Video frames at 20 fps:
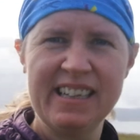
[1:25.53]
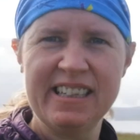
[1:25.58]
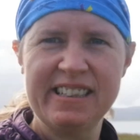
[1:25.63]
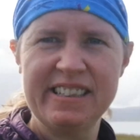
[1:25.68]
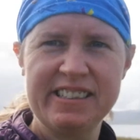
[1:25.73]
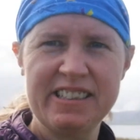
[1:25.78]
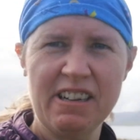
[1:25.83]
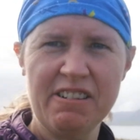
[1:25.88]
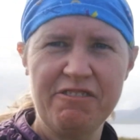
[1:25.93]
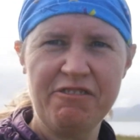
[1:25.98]

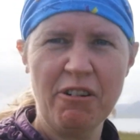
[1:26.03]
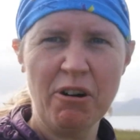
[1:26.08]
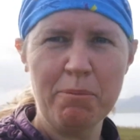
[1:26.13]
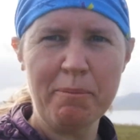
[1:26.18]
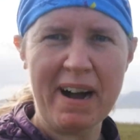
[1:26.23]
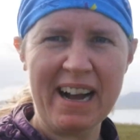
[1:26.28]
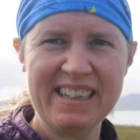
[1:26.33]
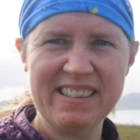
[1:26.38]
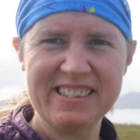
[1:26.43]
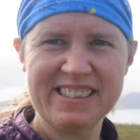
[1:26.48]
So 4
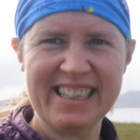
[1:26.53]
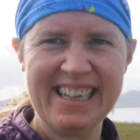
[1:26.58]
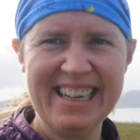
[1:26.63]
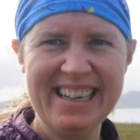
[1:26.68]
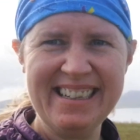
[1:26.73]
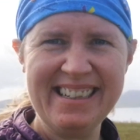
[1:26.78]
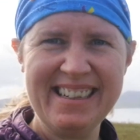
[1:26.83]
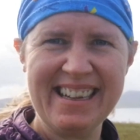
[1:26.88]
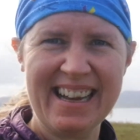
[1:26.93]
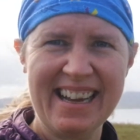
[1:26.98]
miles
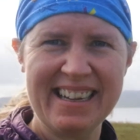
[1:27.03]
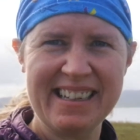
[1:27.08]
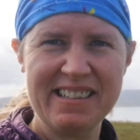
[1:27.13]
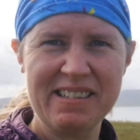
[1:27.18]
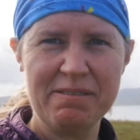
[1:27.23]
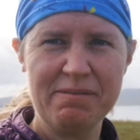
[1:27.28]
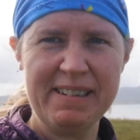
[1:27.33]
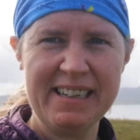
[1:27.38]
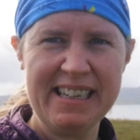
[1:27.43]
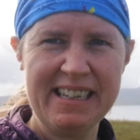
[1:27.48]
in and
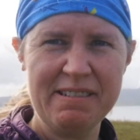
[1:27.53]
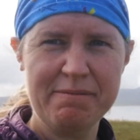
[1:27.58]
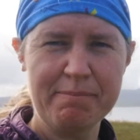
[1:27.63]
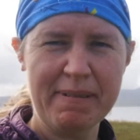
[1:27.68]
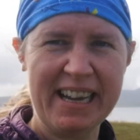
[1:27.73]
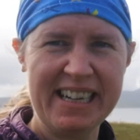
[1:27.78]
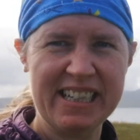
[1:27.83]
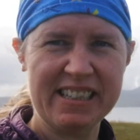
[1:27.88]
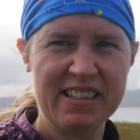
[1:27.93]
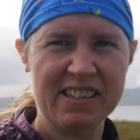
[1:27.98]
we've
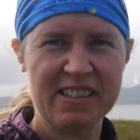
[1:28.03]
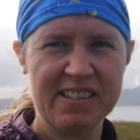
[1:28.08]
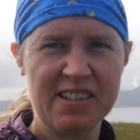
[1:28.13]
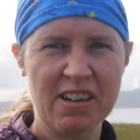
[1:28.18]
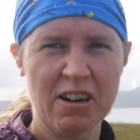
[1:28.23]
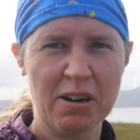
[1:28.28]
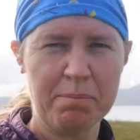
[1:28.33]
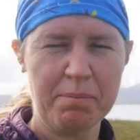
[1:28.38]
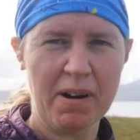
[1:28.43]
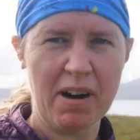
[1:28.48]
made it to the
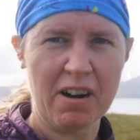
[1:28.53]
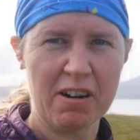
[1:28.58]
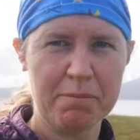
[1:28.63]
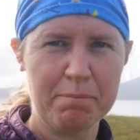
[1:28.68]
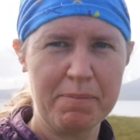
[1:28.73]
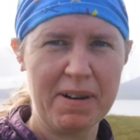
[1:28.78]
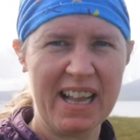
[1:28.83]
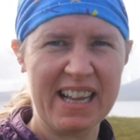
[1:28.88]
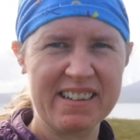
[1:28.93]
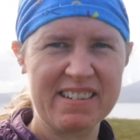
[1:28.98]
top of
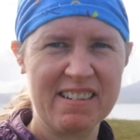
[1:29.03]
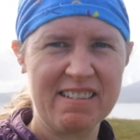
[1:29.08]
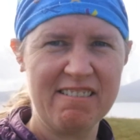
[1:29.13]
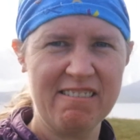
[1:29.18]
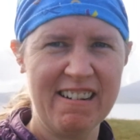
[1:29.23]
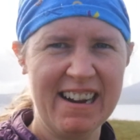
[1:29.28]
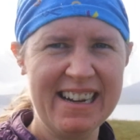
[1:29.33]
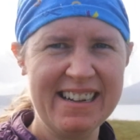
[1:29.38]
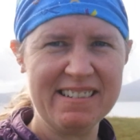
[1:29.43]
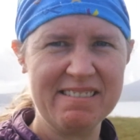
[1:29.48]
Black
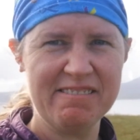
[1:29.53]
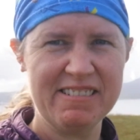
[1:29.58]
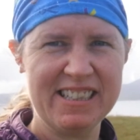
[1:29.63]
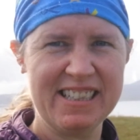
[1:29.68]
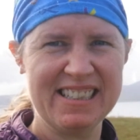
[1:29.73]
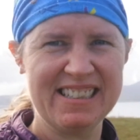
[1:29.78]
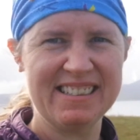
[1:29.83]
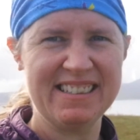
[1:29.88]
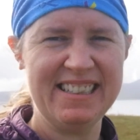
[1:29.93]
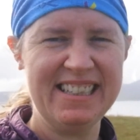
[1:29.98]
Crag, which
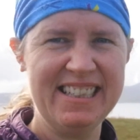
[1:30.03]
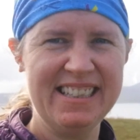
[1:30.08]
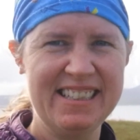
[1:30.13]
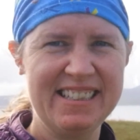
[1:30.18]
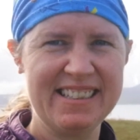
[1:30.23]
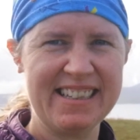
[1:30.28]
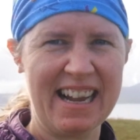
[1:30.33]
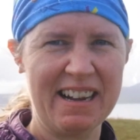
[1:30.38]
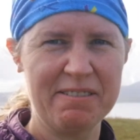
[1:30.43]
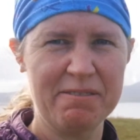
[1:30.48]
is the
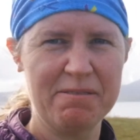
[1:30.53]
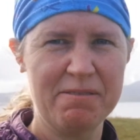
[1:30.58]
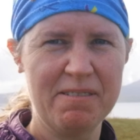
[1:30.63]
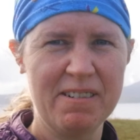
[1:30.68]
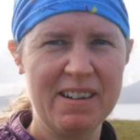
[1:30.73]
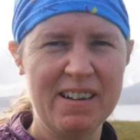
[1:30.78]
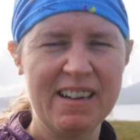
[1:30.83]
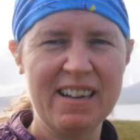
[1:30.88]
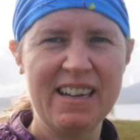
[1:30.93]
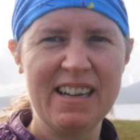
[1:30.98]

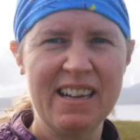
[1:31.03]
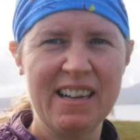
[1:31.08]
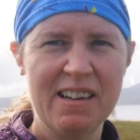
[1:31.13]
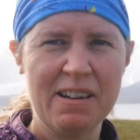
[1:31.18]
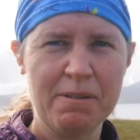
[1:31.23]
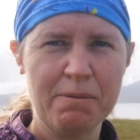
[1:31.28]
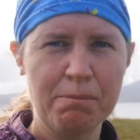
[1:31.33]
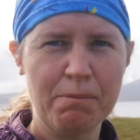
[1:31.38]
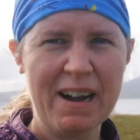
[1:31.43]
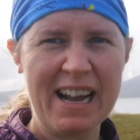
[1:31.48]

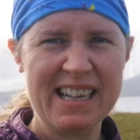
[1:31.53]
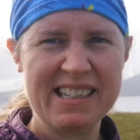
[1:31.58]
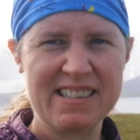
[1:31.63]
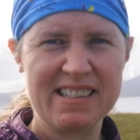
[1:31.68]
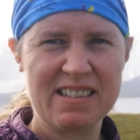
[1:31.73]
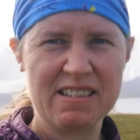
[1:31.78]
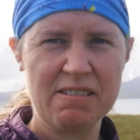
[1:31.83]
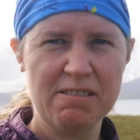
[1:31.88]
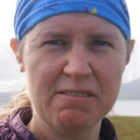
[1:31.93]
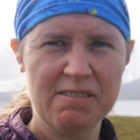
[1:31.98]

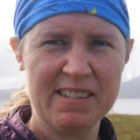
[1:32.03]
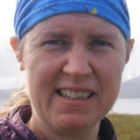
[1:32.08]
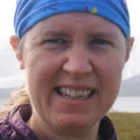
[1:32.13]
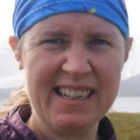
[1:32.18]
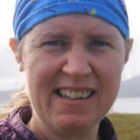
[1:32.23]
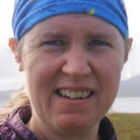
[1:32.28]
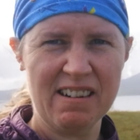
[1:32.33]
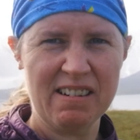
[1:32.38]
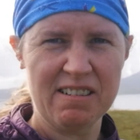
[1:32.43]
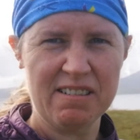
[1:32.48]
southwest
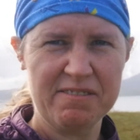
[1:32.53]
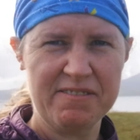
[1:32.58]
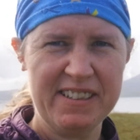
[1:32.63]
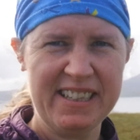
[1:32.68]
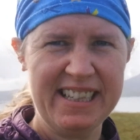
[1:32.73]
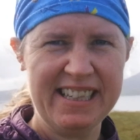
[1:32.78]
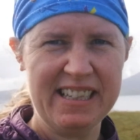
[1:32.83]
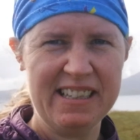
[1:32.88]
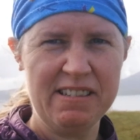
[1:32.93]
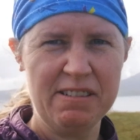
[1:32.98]
corner of
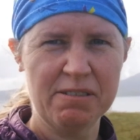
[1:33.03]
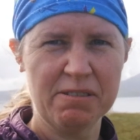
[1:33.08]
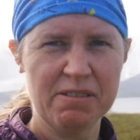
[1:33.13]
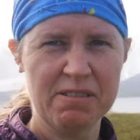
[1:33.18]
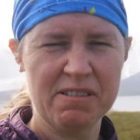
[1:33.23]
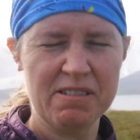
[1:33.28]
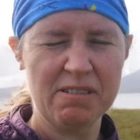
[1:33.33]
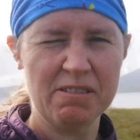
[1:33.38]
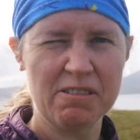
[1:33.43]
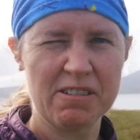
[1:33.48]
the
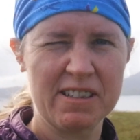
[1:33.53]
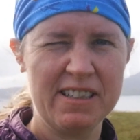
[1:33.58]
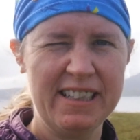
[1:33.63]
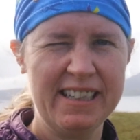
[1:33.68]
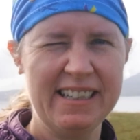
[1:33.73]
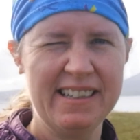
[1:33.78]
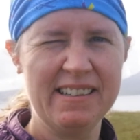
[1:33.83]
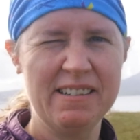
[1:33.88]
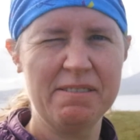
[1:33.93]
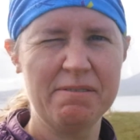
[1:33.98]

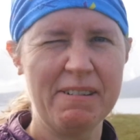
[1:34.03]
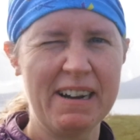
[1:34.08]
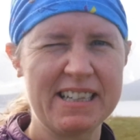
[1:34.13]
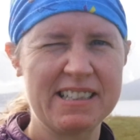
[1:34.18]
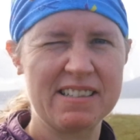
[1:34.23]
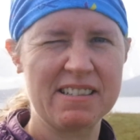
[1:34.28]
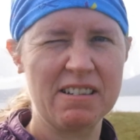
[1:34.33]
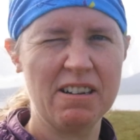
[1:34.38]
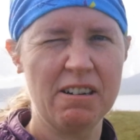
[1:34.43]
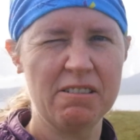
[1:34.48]
Orkney
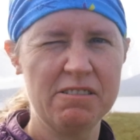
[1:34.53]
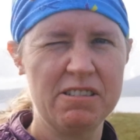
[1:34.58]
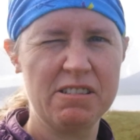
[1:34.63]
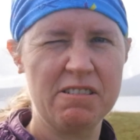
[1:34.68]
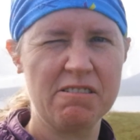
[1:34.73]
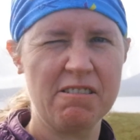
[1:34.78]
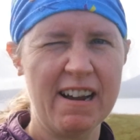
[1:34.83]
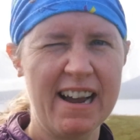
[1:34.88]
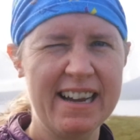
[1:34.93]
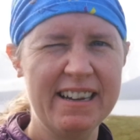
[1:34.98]
West Coast
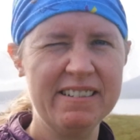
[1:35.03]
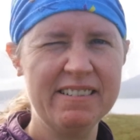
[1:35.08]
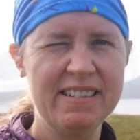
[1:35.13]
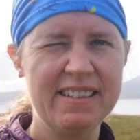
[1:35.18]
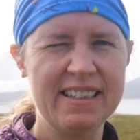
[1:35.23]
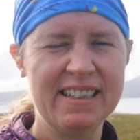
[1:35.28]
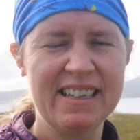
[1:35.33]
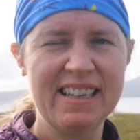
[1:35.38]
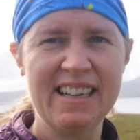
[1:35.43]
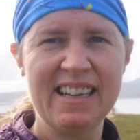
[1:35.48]
Trail.
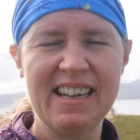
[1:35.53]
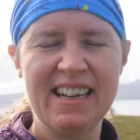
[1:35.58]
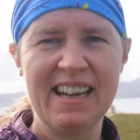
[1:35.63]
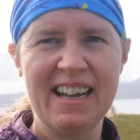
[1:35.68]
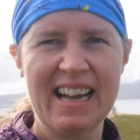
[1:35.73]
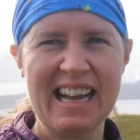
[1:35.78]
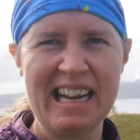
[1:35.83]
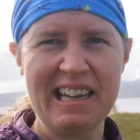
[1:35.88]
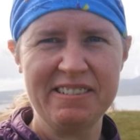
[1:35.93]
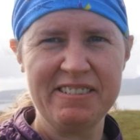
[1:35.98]

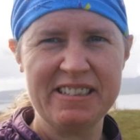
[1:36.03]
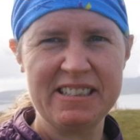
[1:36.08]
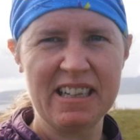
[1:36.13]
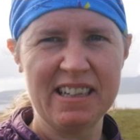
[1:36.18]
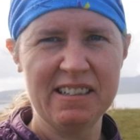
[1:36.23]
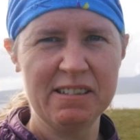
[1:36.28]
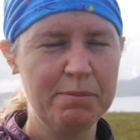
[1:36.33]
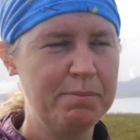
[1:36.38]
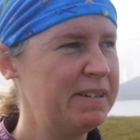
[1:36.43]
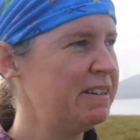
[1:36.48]
And just a
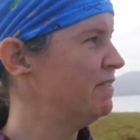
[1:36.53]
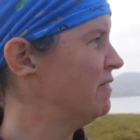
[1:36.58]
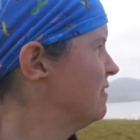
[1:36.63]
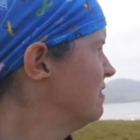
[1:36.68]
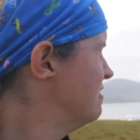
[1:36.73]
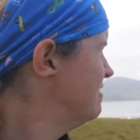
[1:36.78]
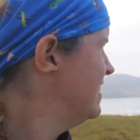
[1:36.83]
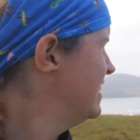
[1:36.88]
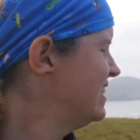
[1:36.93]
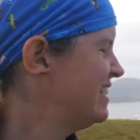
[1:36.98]
little bit of
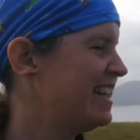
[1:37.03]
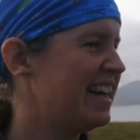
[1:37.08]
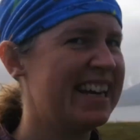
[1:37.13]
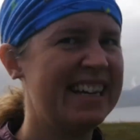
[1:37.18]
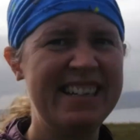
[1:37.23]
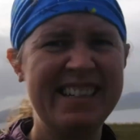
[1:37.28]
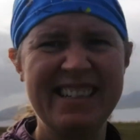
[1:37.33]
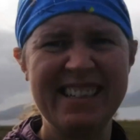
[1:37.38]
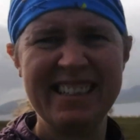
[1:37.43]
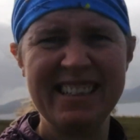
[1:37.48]

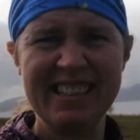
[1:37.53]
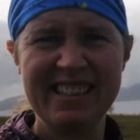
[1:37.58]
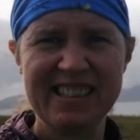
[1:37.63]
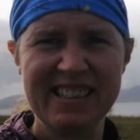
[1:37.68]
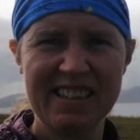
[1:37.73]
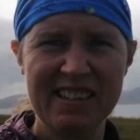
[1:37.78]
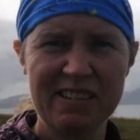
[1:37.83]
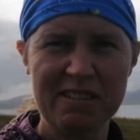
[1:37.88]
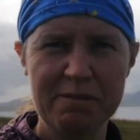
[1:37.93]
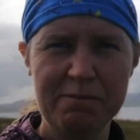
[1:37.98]
orientation.
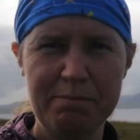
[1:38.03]
So